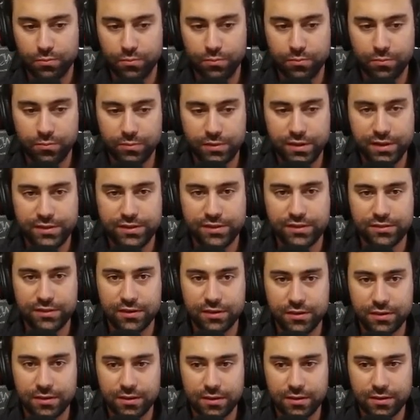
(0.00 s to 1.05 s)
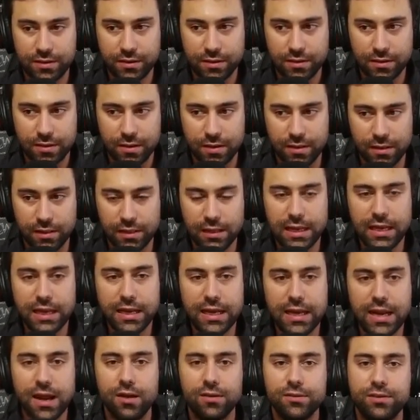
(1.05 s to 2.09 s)
this
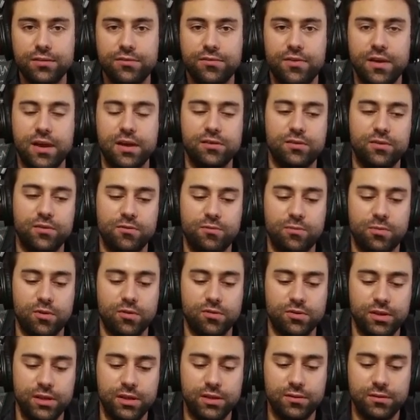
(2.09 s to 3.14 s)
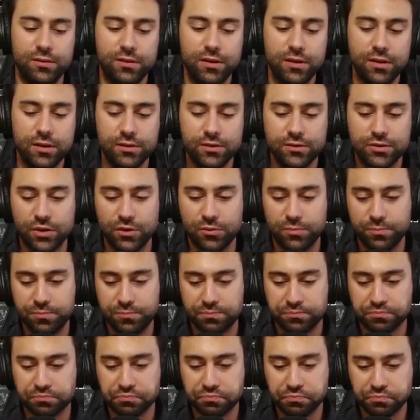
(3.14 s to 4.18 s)
leaning out effect of protein? So
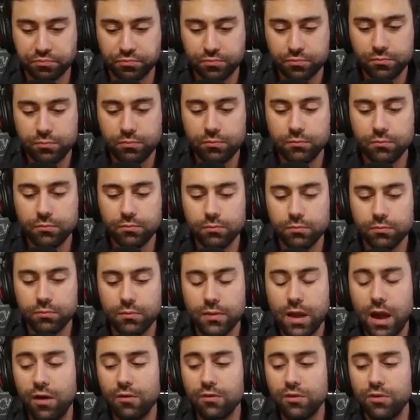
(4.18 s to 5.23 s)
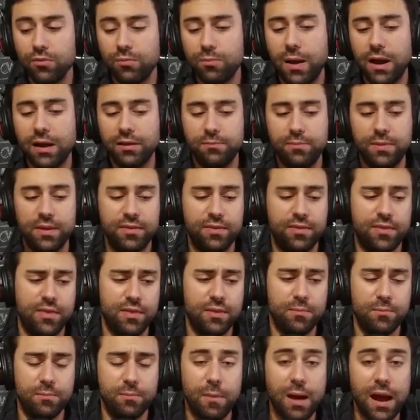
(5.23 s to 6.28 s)
now you might be
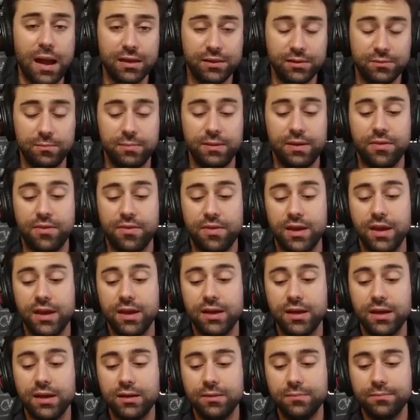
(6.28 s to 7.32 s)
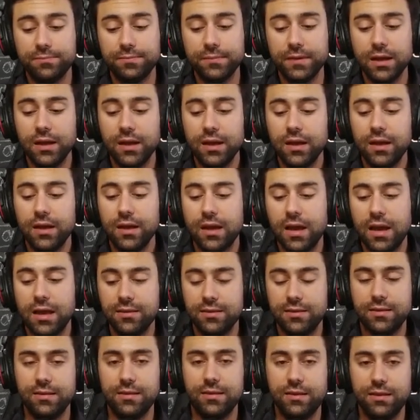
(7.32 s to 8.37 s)
thinking,
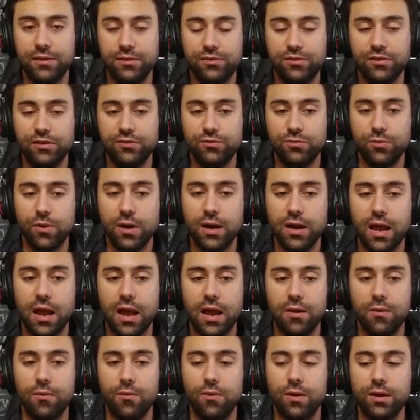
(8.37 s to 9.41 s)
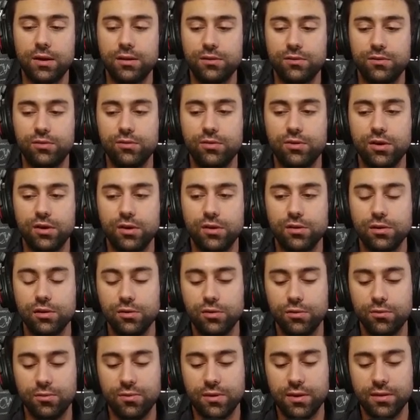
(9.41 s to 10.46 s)
and this is what I wanted to
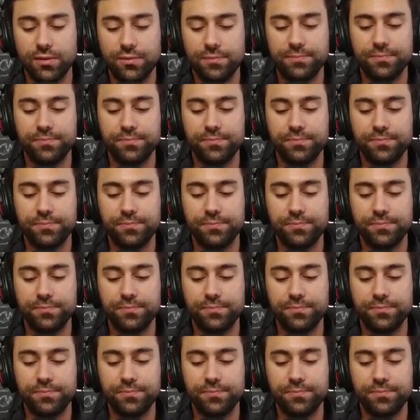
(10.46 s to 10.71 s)
conclude with.